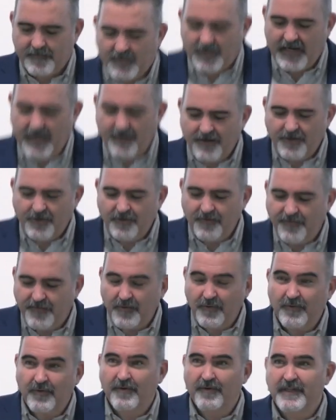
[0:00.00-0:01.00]
So how do you
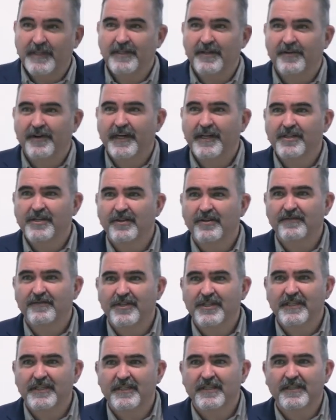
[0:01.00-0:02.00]
view the resurrection of
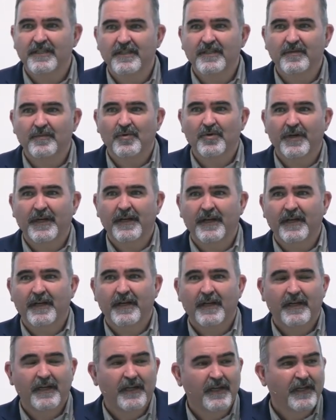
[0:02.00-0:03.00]
Jesus this morning?
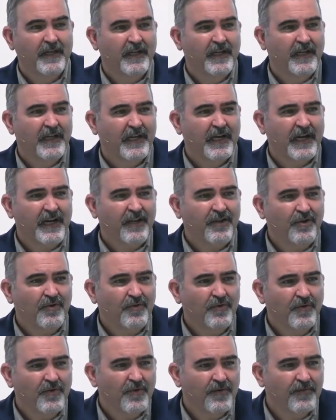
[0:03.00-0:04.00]
How do
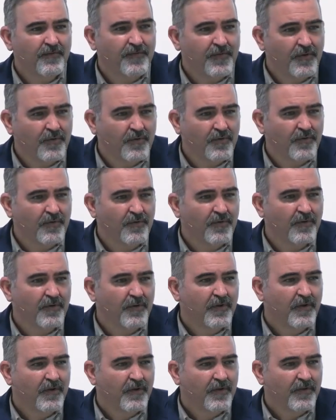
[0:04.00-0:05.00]
you view
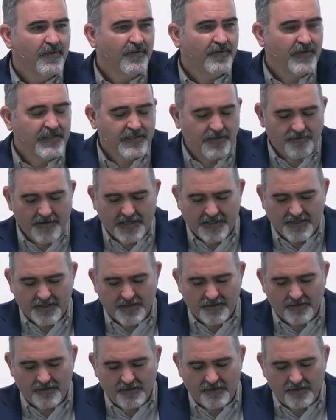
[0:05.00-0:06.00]
the
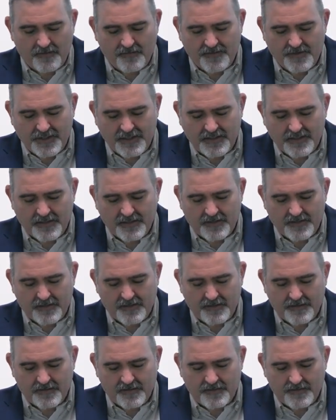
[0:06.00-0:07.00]
resurrection of Jesus?